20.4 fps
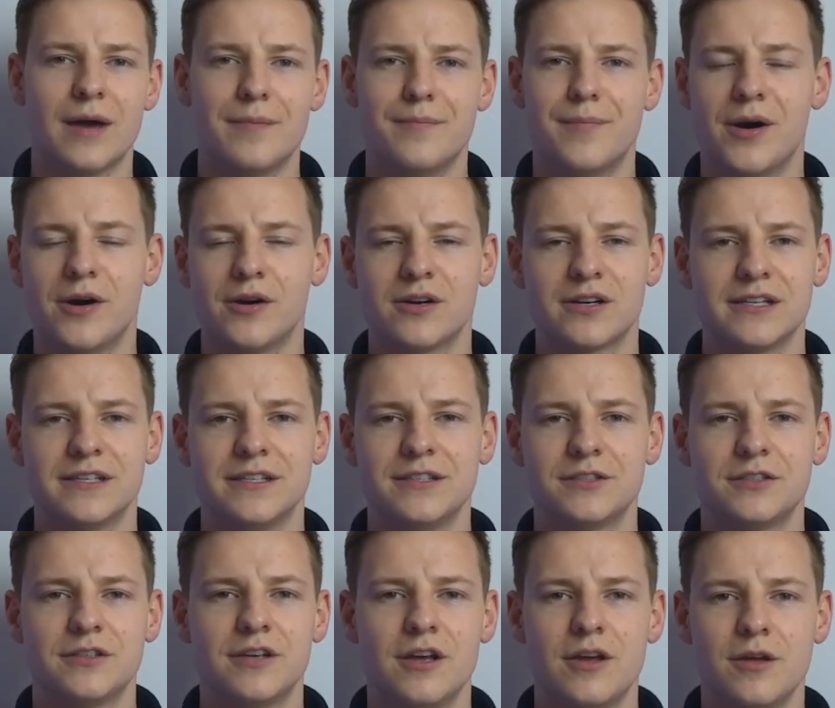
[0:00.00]
and
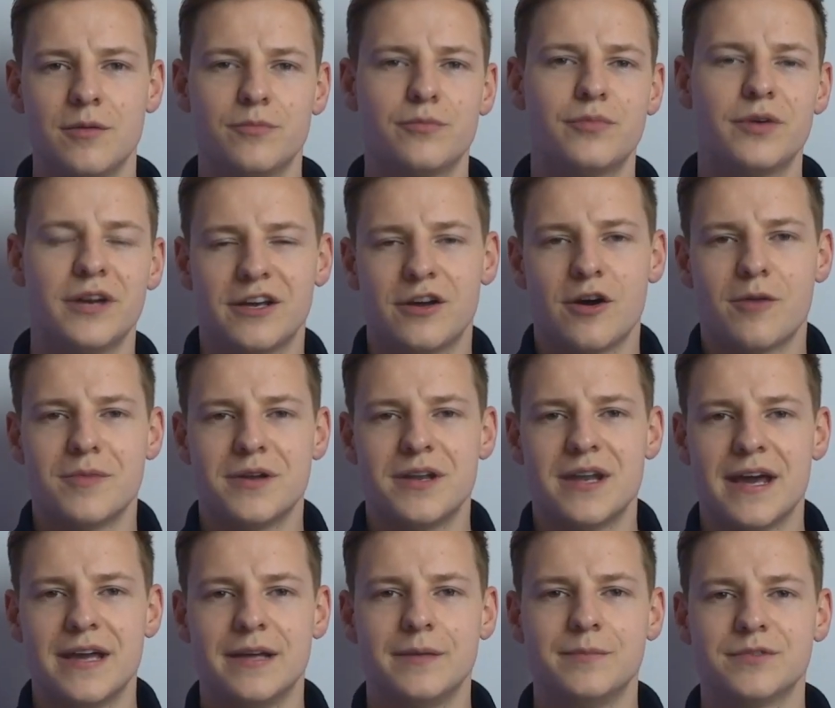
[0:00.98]
Barclays, pretty common
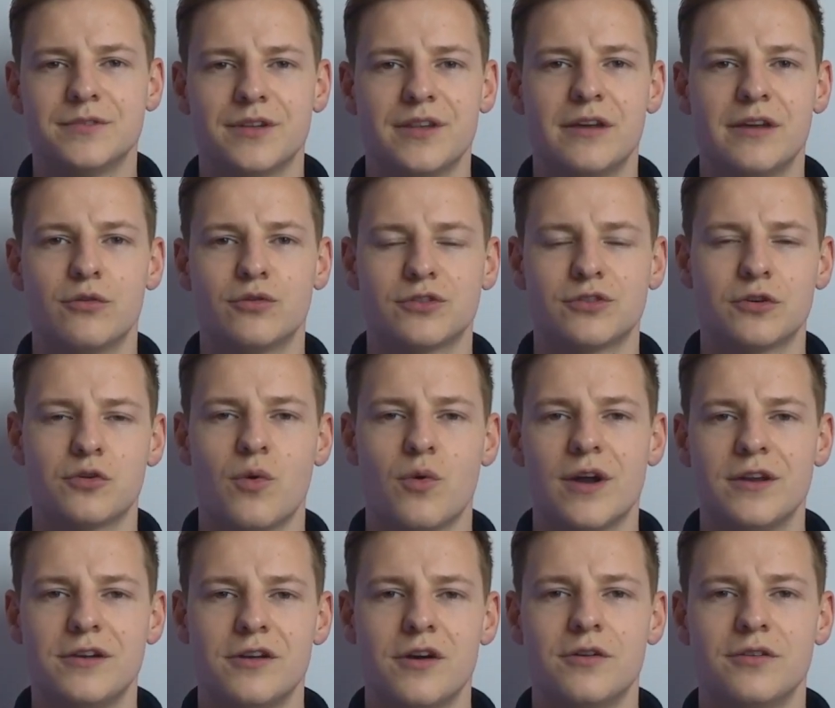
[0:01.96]
names and they're also
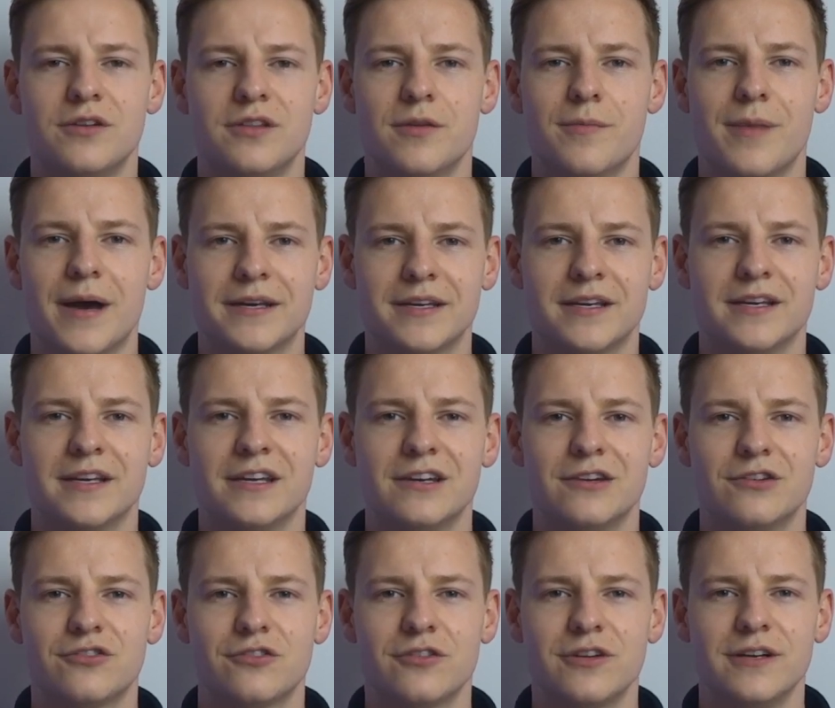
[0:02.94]
quite known in the banking
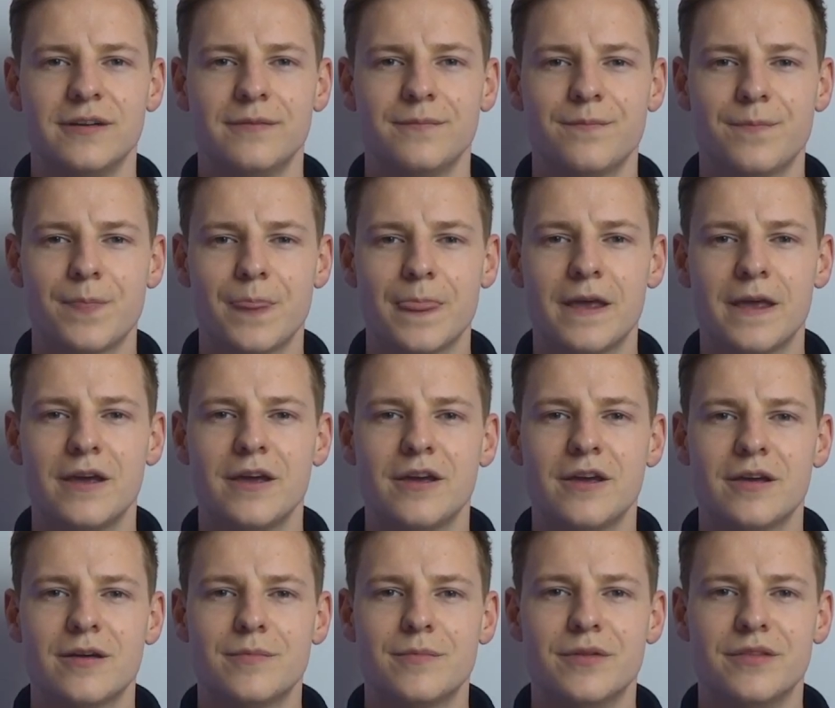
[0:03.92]
industry.
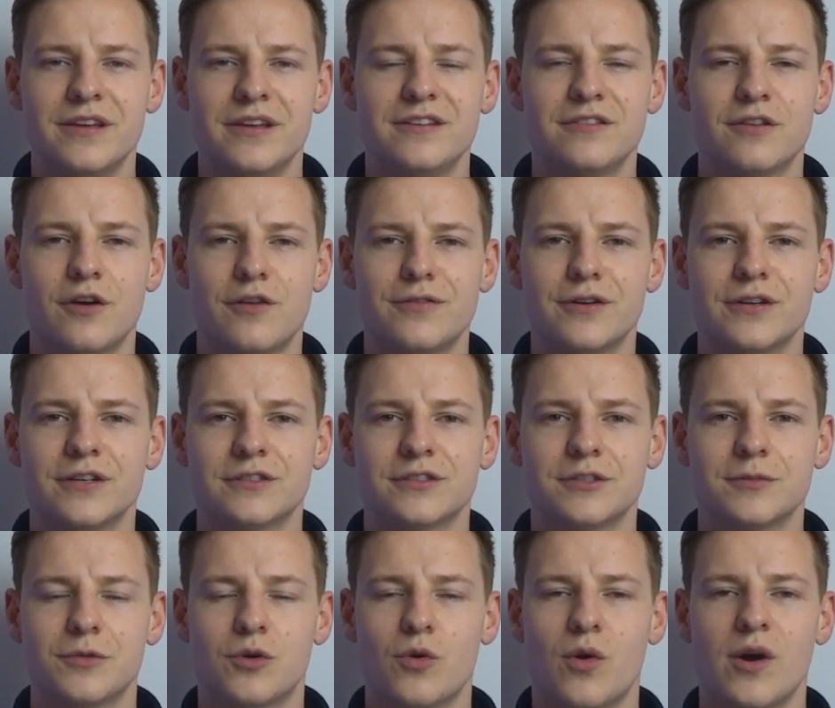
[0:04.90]
But these offer
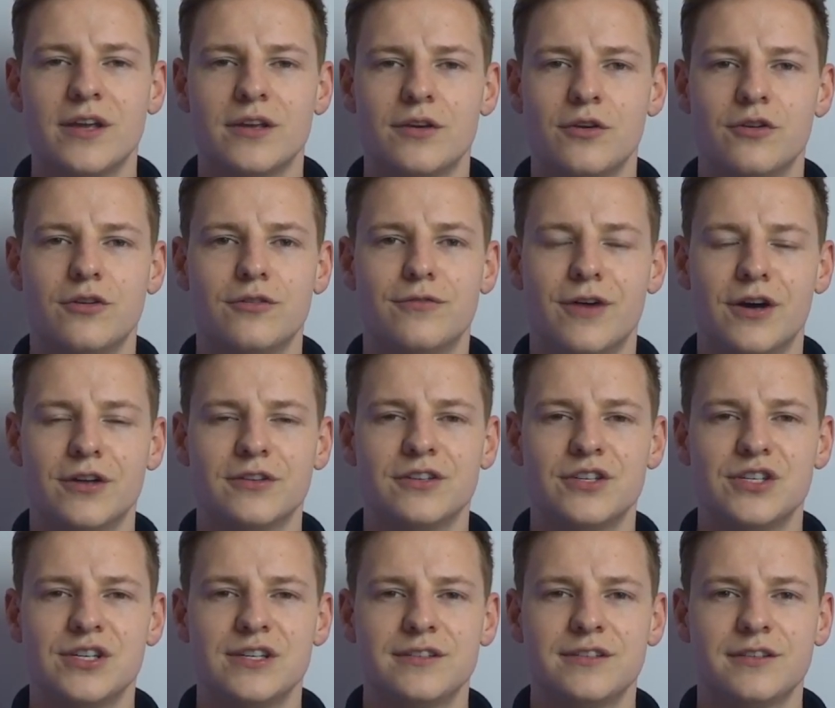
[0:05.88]
some quite good
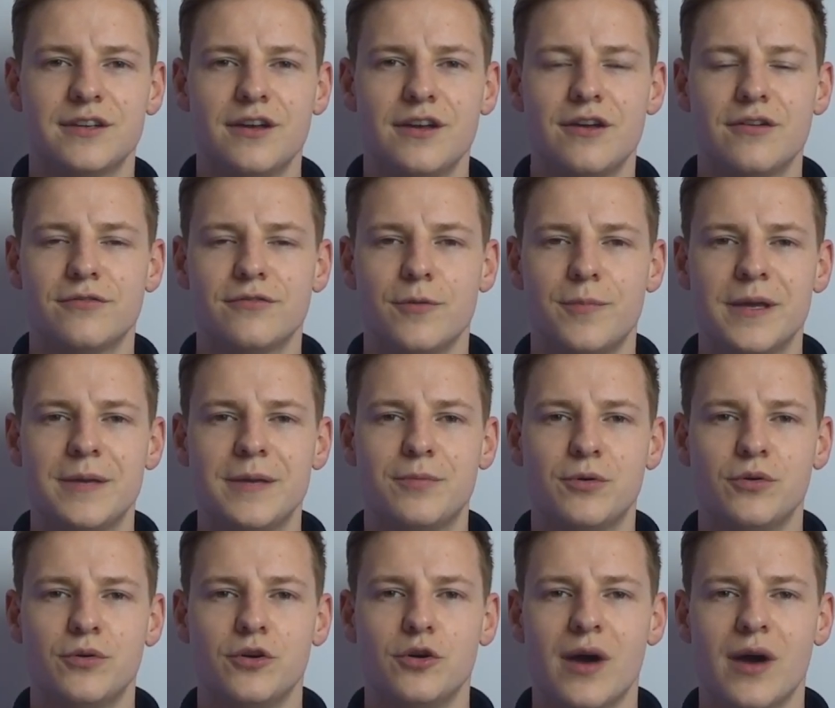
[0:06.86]
advantages for
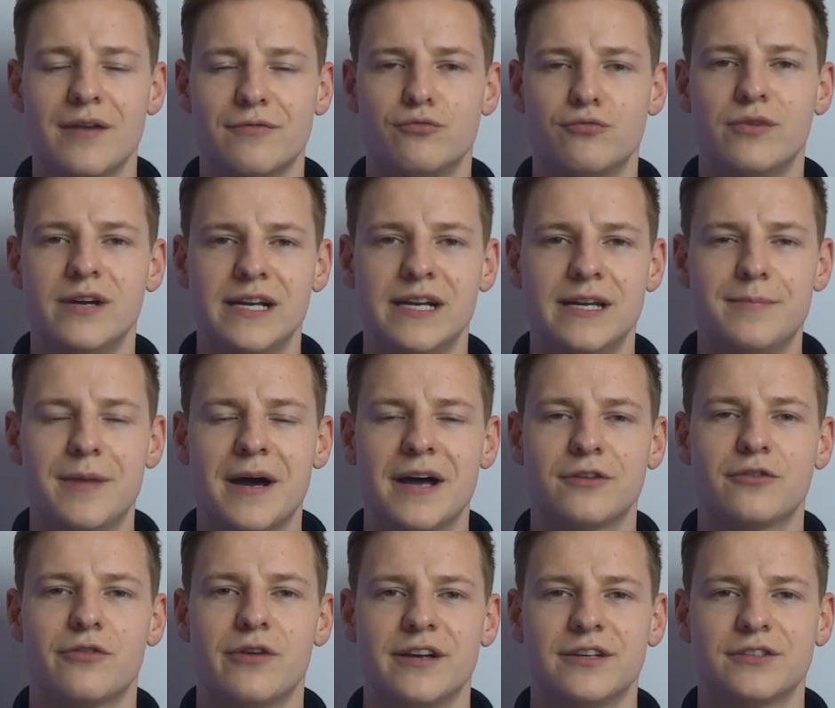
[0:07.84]
people who have really
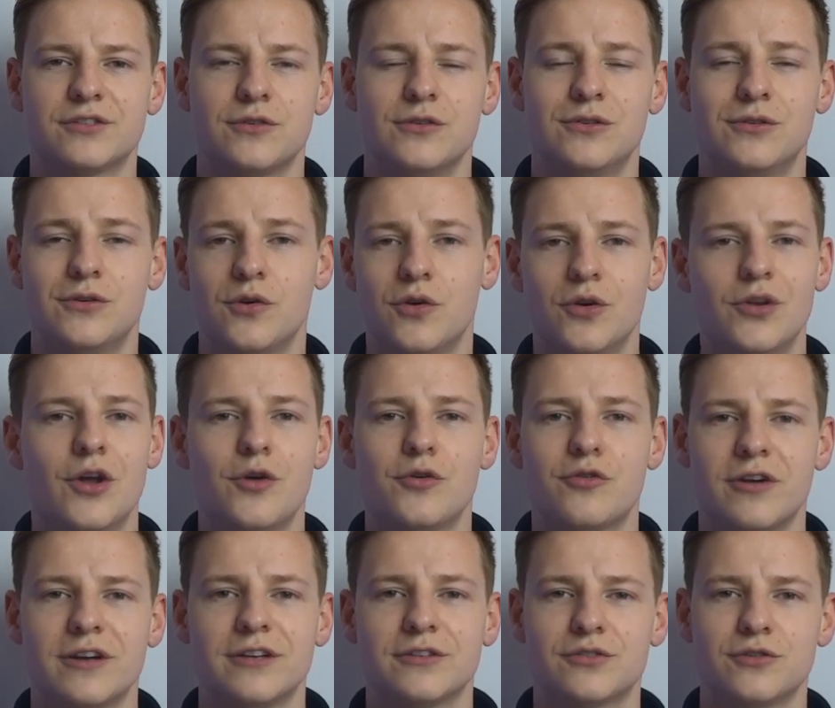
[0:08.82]
bad credit score or no
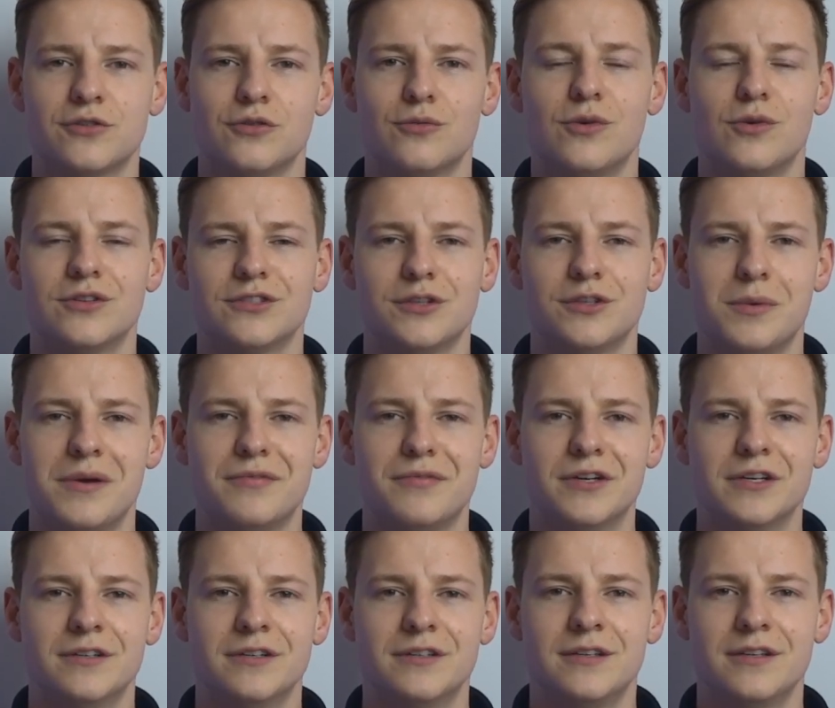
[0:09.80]
credit score whatsoever.